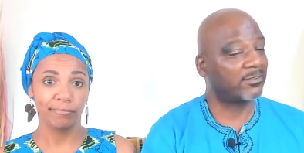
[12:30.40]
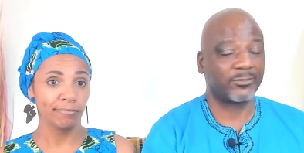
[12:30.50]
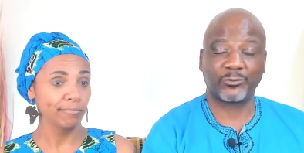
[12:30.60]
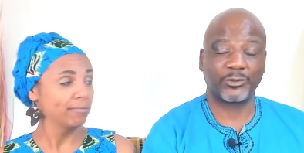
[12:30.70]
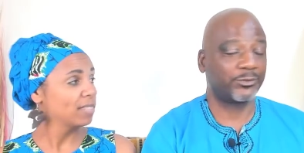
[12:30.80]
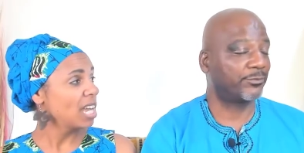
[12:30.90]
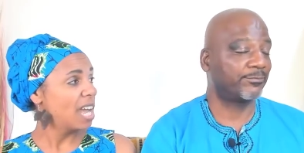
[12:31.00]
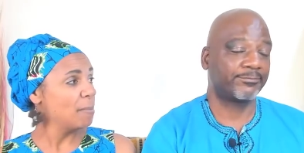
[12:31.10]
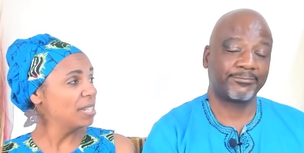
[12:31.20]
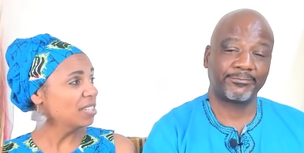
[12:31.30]
Speaker 1: for you.
Speaker 2: I
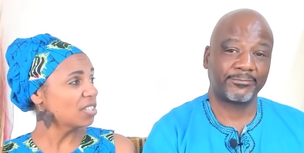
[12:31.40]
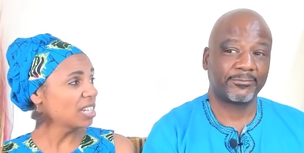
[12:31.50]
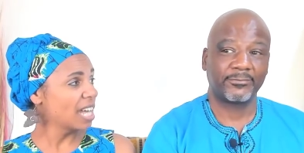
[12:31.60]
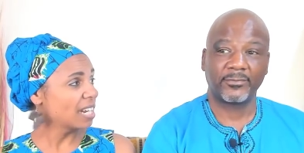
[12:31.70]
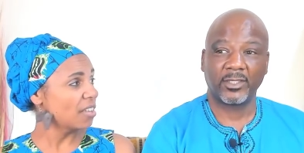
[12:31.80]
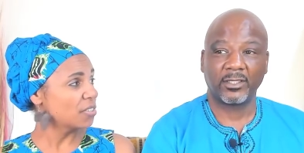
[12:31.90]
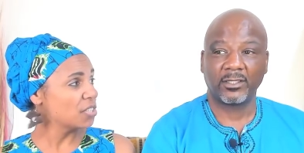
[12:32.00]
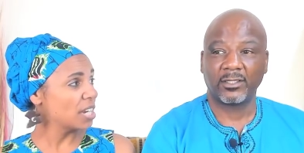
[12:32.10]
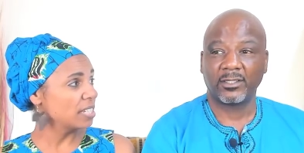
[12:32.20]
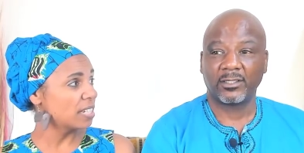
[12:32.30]
mean, there's a lot of other shady
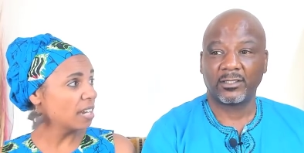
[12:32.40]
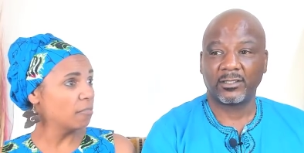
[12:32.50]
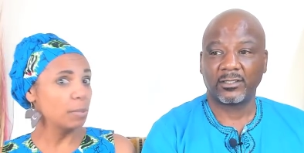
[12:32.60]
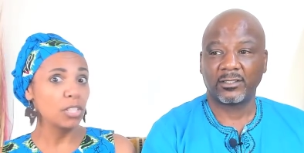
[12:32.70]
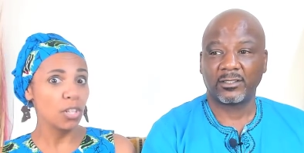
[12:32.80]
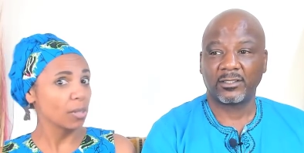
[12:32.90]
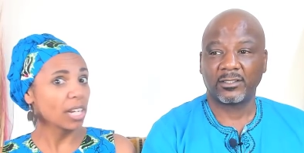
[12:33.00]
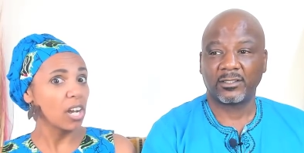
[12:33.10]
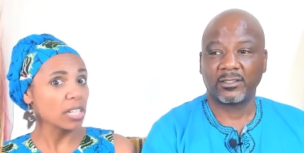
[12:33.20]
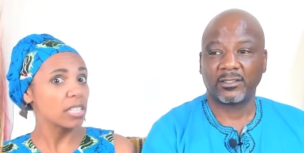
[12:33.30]
stuff, but don't get
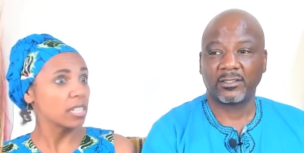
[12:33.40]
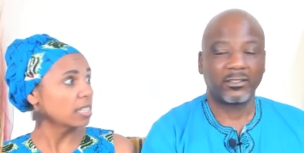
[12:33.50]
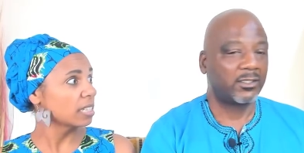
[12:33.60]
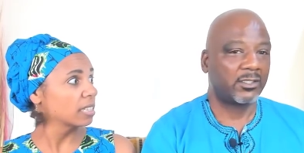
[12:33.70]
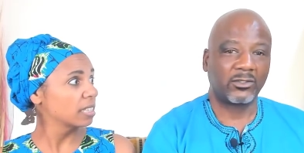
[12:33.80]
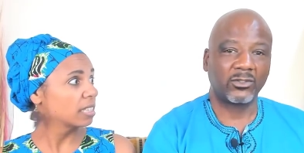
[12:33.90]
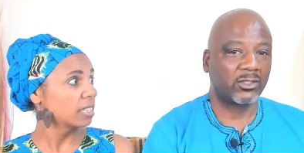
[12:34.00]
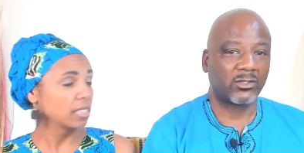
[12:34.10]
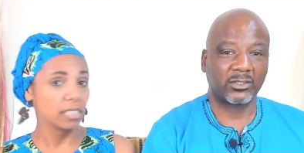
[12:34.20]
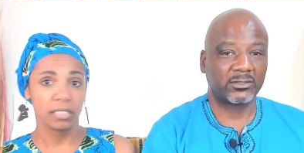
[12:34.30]
caught stealing. Yeah,
Speaker 1: don't get
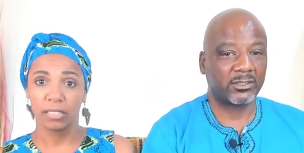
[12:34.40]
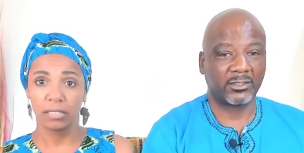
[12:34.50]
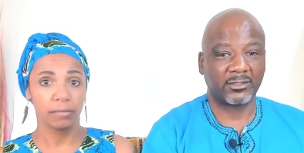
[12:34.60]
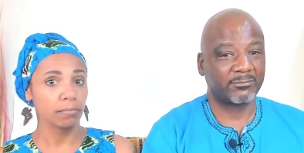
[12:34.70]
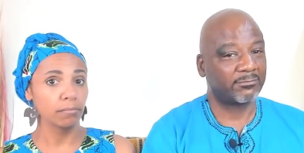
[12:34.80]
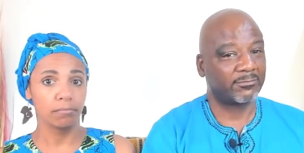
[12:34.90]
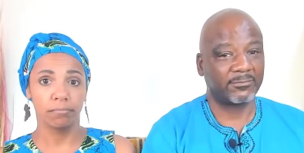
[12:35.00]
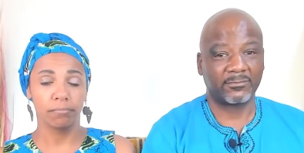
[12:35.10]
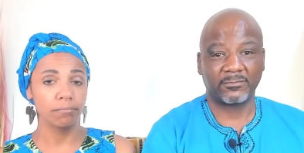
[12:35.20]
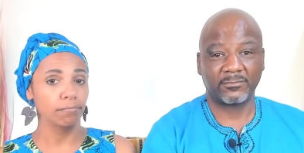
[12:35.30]
caught stealing. Mm-mm.
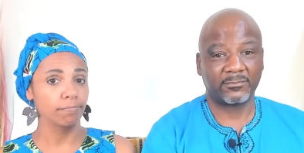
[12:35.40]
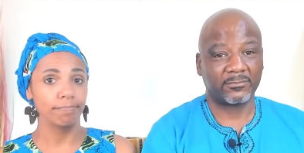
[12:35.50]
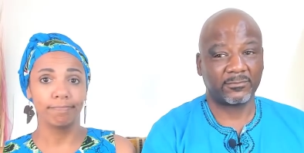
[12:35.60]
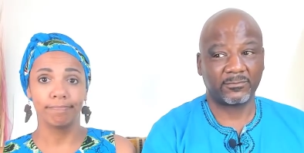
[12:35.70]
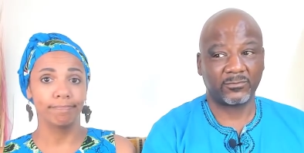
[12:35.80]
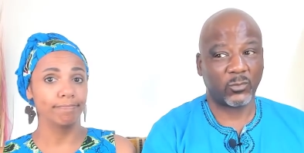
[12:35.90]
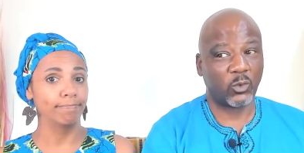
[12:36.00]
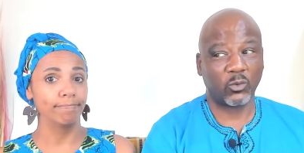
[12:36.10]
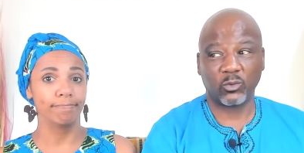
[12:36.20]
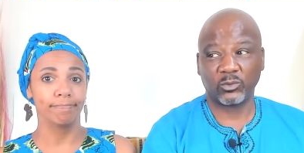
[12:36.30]
Mm-mm.
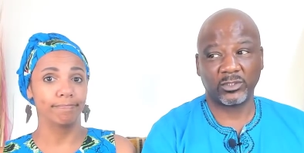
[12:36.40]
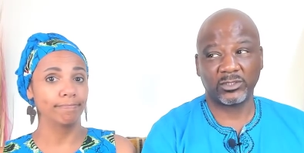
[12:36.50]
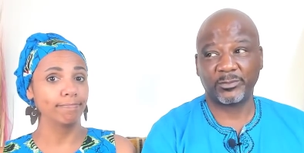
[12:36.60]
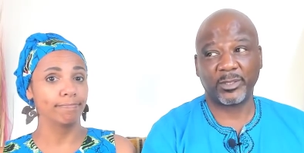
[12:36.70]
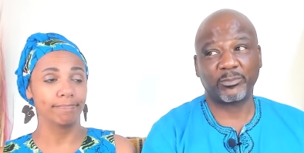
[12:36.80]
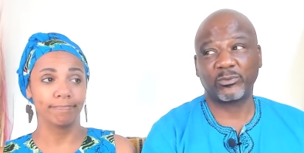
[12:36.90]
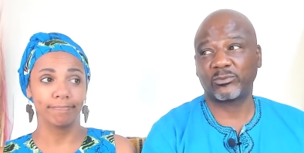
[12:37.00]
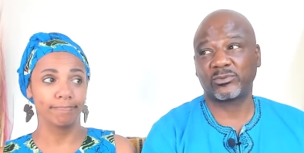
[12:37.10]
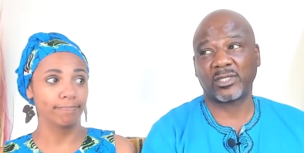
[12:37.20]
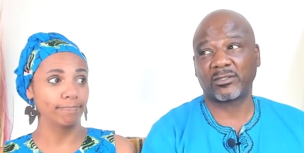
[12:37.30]
No, these people
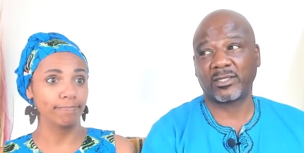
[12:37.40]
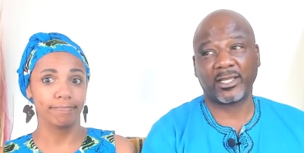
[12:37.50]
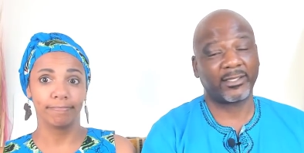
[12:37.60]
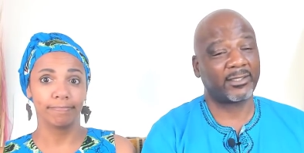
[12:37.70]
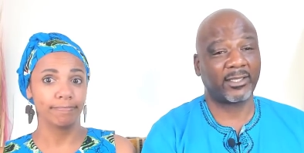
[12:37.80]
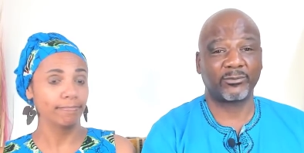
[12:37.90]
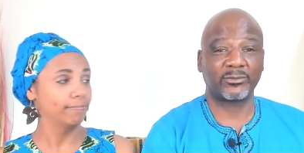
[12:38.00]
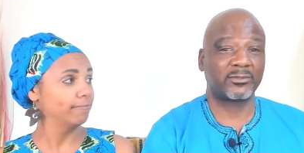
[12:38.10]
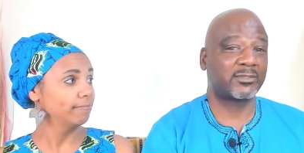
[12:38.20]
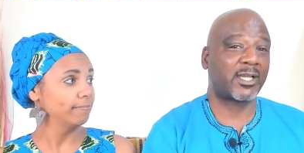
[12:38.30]
sounded like they was
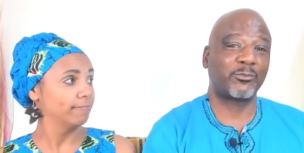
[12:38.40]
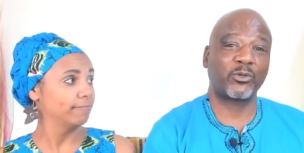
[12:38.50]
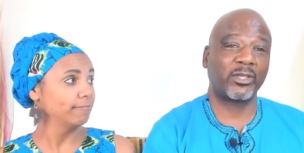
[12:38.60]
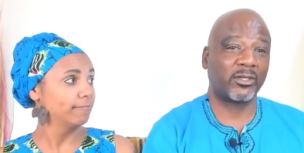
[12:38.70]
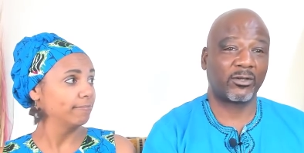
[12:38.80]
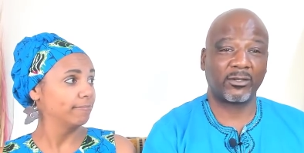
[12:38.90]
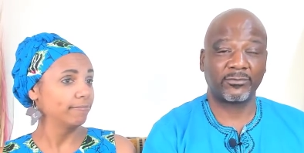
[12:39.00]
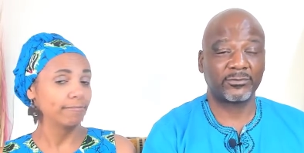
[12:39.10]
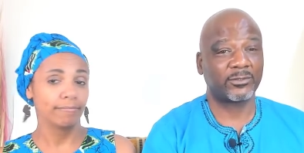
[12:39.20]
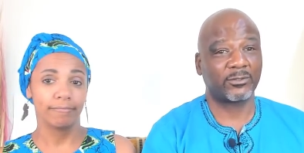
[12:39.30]
chop your head off. So